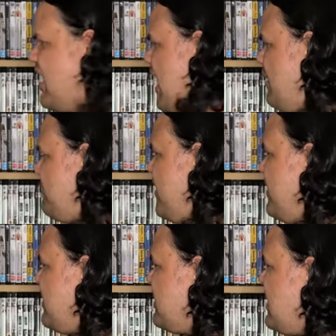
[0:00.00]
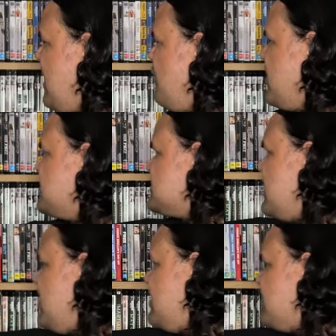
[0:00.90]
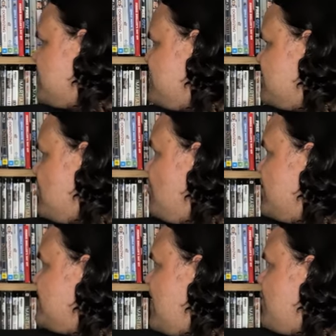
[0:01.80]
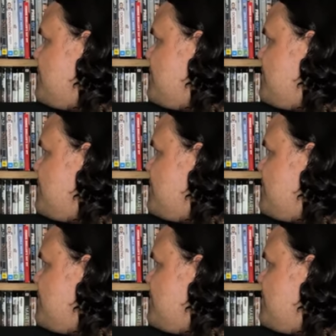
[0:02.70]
Um, yeah, we just kind of don't want it there.